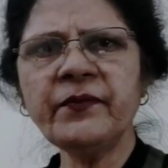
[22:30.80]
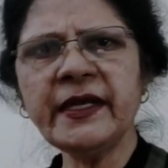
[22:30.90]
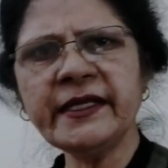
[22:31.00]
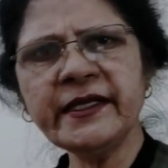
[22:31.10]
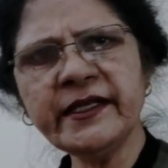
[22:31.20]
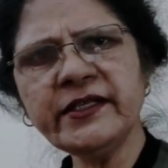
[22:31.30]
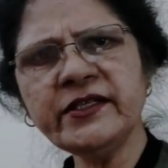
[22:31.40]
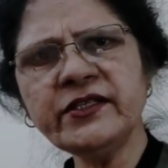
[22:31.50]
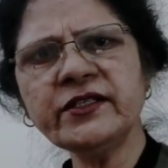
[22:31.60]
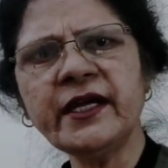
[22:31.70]

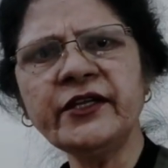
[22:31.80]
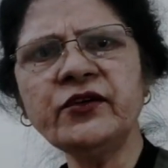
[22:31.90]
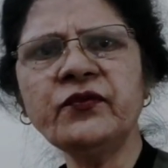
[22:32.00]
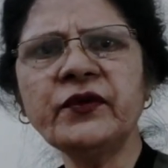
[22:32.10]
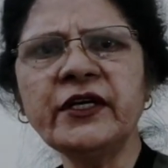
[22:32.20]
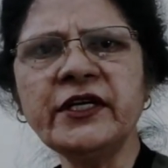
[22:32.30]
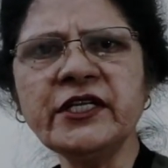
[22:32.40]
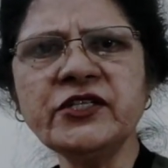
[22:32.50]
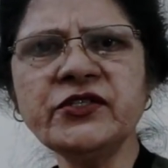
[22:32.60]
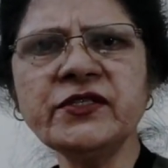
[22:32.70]
malignant kind of
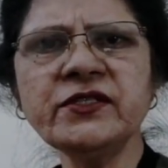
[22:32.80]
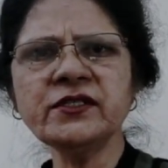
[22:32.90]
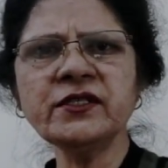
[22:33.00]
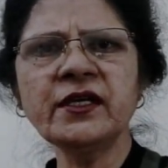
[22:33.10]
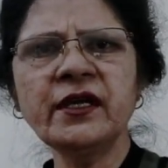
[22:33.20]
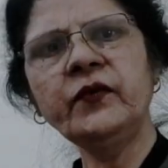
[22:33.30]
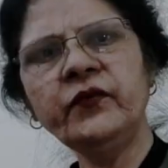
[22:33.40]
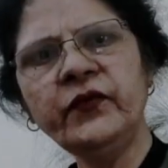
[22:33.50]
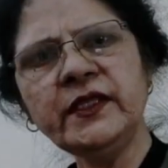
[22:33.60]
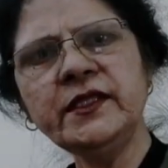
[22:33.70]
conditions
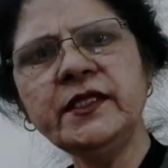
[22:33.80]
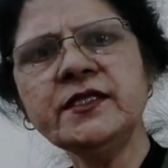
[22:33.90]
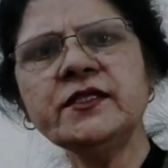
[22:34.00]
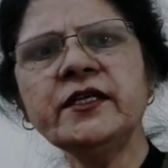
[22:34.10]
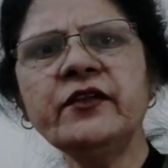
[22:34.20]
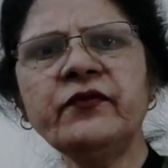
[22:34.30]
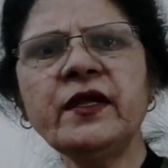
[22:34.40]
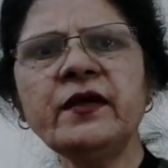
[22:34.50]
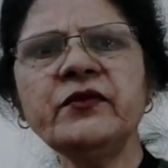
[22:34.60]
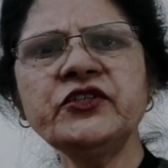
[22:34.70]
with this
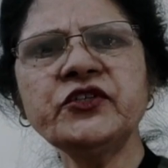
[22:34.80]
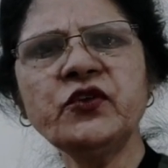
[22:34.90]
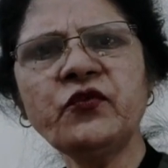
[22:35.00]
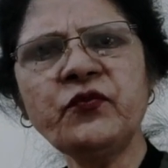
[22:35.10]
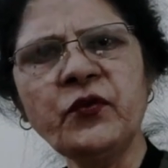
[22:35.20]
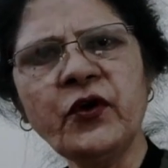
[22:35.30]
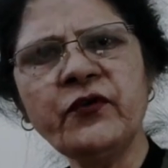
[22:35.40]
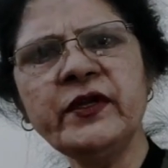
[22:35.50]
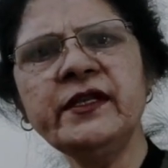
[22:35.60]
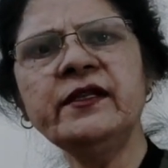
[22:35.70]
inflammation of
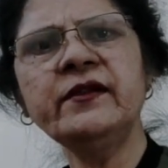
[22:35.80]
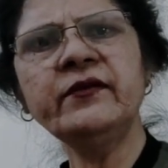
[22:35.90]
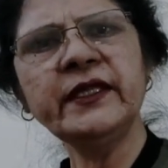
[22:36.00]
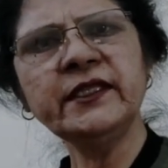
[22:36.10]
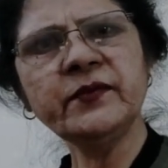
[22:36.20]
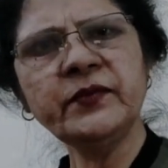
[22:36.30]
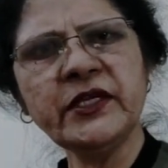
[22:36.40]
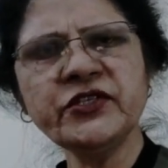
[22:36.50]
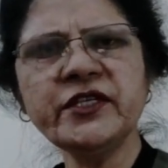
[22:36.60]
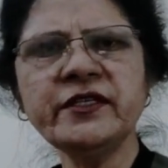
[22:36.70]
bowel when the
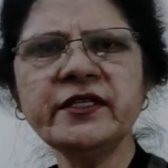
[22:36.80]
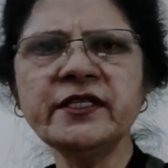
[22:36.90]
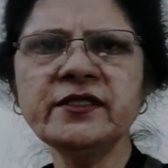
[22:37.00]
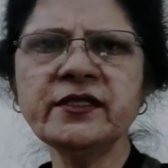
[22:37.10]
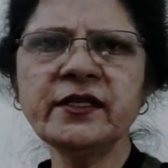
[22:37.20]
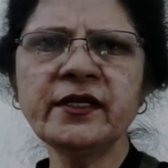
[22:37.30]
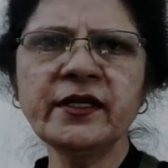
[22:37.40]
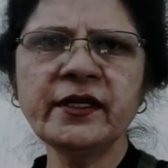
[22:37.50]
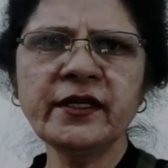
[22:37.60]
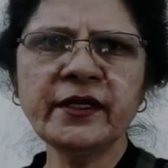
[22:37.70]
patient is
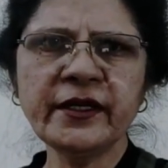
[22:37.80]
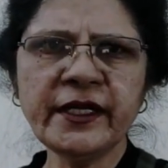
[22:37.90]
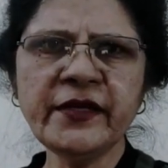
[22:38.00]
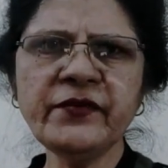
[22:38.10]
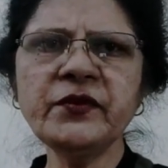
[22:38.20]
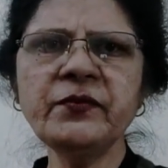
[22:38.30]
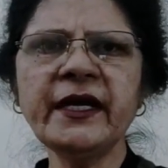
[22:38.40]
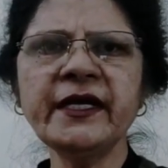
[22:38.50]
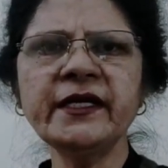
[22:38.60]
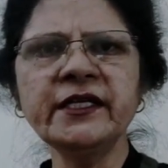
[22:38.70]
relieved
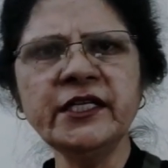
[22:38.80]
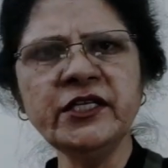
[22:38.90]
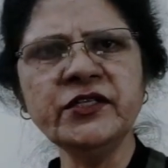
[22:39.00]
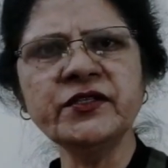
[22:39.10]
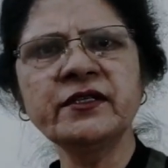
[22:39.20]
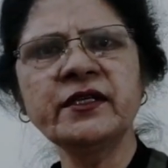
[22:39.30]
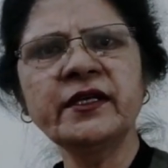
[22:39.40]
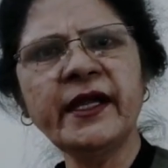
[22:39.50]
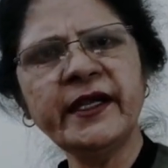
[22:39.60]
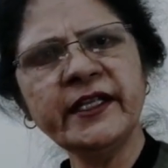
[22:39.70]
by heat
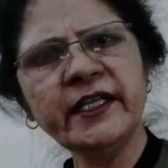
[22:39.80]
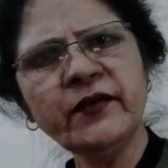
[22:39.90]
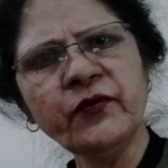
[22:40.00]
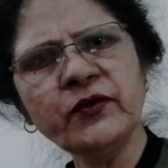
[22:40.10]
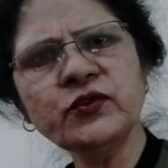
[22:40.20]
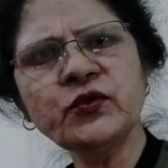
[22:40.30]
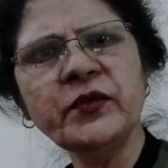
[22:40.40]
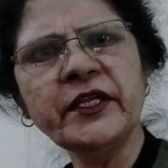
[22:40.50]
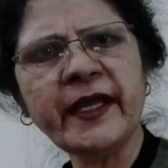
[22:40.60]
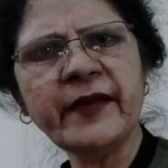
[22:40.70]
and he wants to
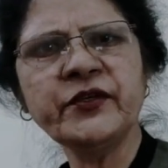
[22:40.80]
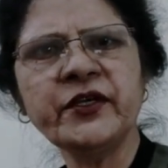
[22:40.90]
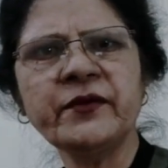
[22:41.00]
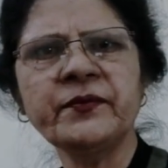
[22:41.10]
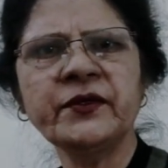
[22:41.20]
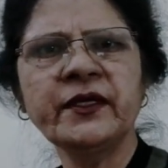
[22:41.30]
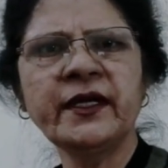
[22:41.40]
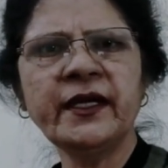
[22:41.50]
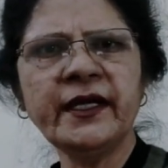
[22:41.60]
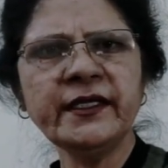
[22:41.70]
be wrapped up
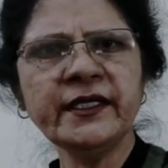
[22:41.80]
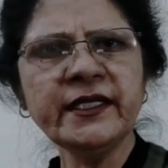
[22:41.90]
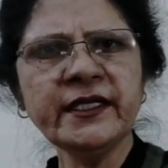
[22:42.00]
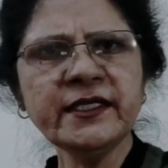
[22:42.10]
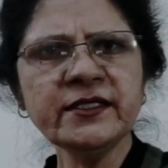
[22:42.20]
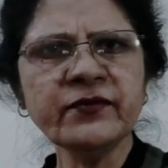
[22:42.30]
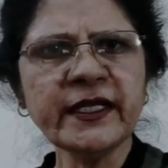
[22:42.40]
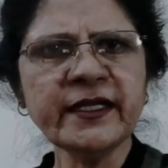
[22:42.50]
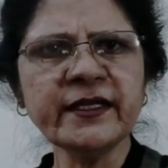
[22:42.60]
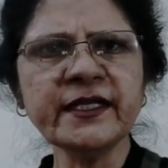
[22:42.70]
and he is
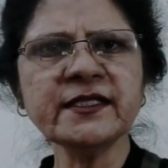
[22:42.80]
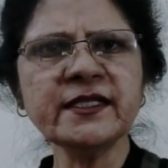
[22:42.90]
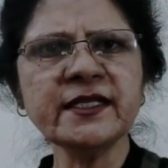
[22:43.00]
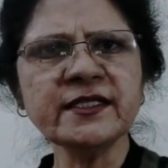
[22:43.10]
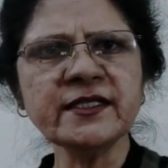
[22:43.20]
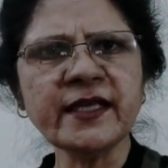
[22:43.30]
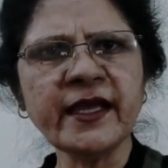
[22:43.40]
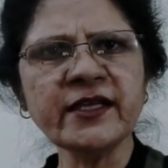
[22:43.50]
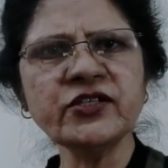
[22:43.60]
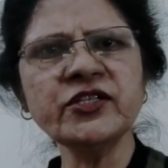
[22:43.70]
very restless,
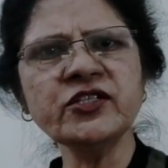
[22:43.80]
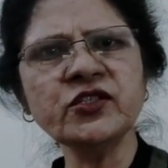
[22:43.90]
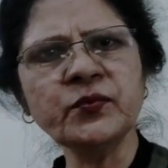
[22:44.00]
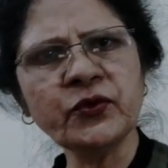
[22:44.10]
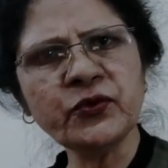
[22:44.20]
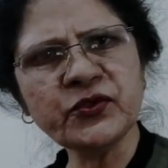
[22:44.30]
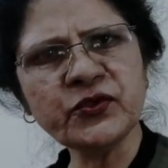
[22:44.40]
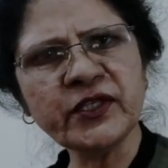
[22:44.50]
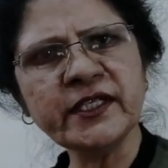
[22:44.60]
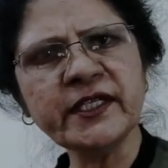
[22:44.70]
anxious,
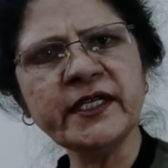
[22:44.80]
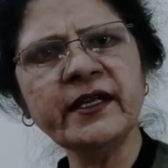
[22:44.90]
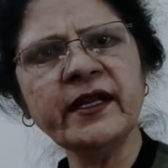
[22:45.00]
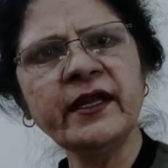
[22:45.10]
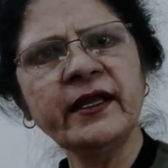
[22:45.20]
prostrated,